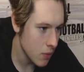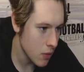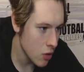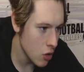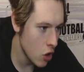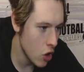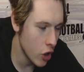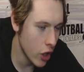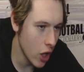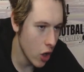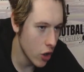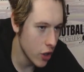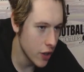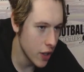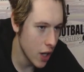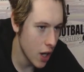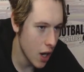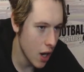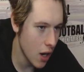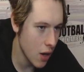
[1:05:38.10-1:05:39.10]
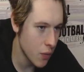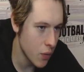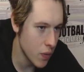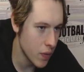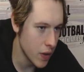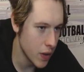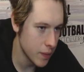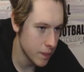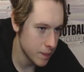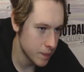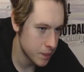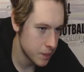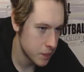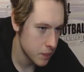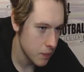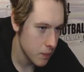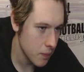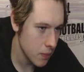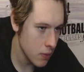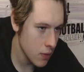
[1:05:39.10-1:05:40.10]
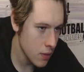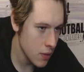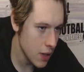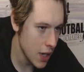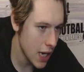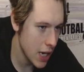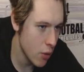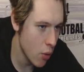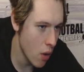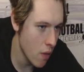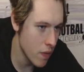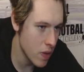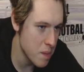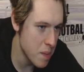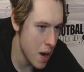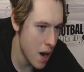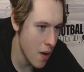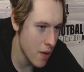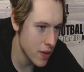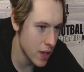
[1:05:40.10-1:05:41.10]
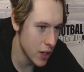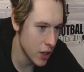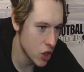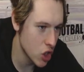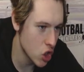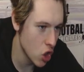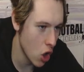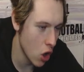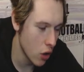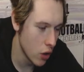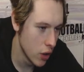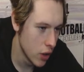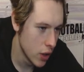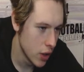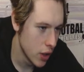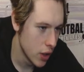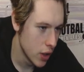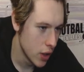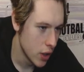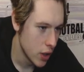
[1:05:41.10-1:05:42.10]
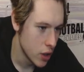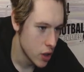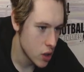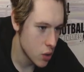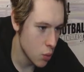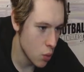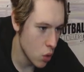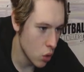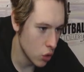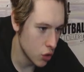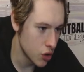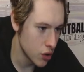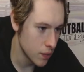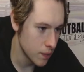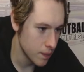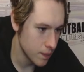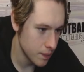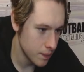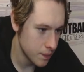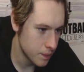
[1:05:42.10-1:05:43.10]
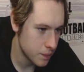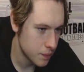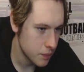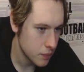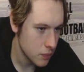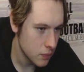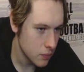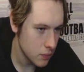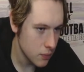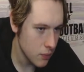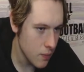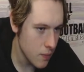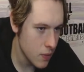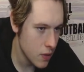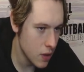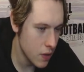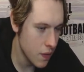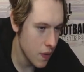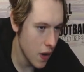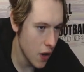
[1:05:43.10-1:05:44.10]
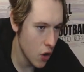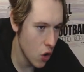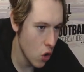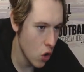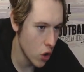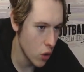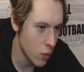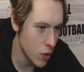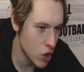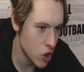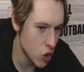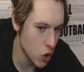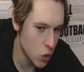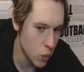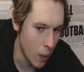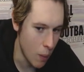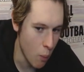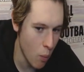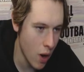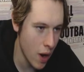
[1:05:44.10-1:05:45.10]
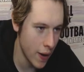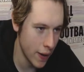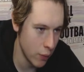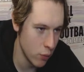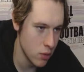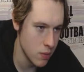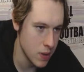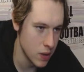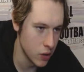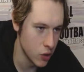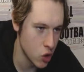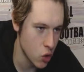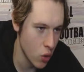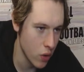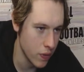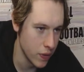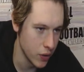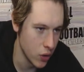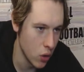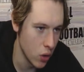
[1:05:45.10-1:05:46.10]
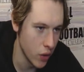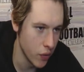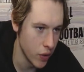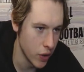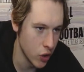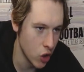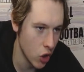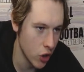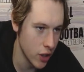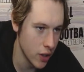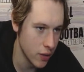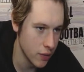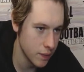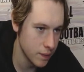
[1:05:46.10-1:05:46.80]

early on in the half with a header over the bar and then a shot towards the far corner, which just went wide. It would have been a terrific goal if it had gone in.